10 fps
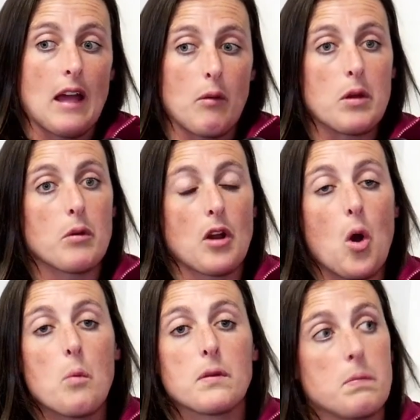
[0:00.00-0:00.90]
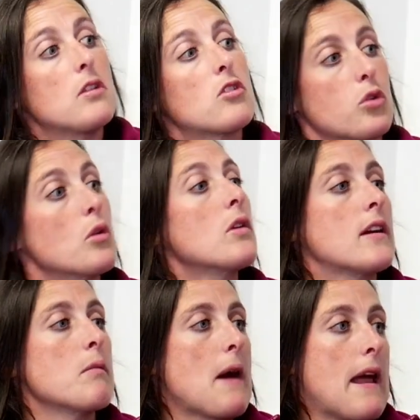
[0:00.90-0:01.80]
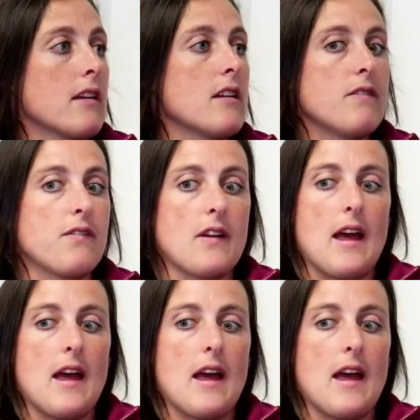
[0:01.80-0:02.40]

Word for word: that we would hope to be truly competitive.